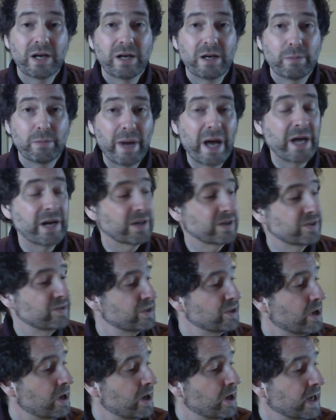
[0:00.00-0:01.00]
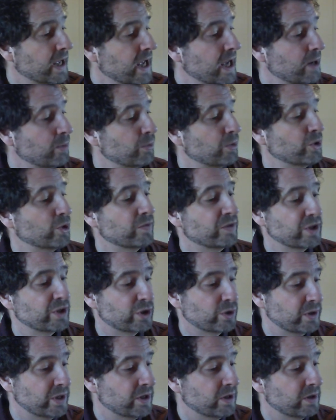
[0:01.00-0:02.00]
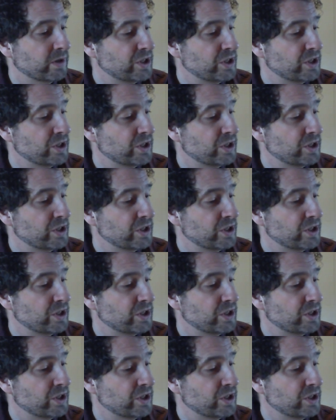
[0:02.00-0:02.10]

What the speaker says: Maddox the dog ambled over to greet her,